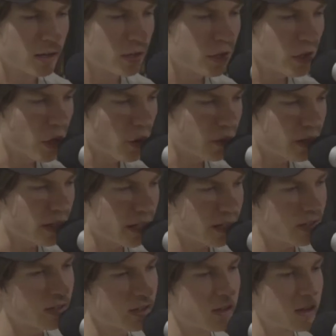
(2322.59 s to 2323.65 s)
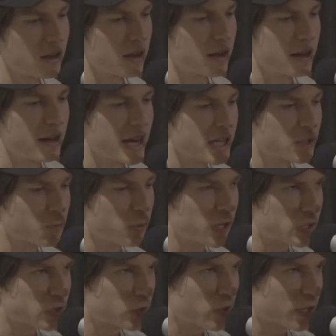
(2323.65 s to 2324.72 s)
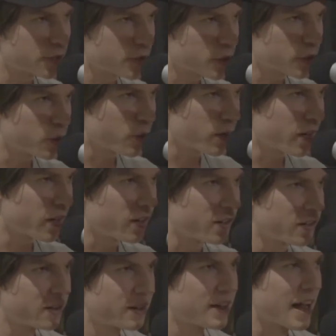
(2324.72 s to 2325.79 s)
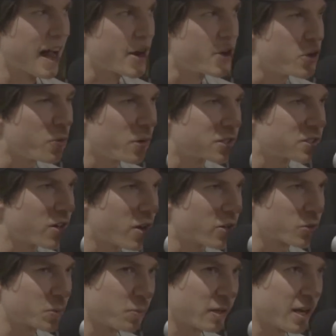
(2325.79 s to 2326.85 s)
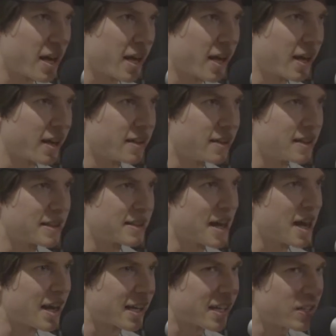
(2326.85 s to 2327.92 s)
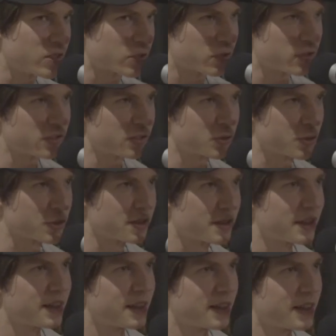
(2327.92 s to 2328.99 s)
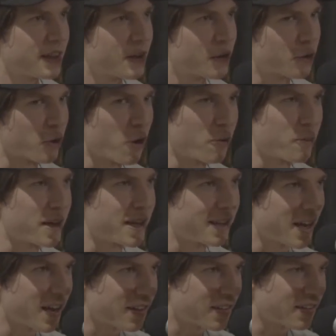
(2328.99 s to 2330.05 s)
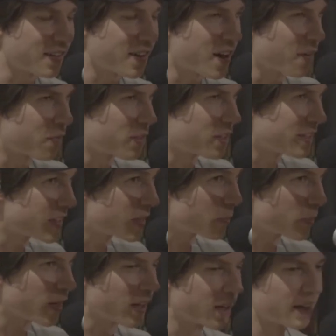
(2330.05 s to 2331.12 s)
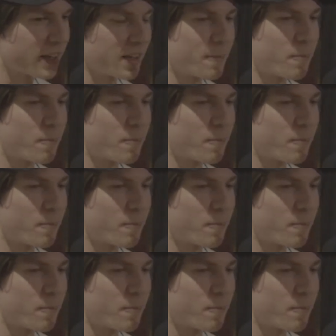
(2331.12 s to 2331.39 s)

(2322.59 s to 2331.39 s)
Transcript: that it's pretty structured to where I knew what songs were playing. It's not like he's just throwing me off in the deep end.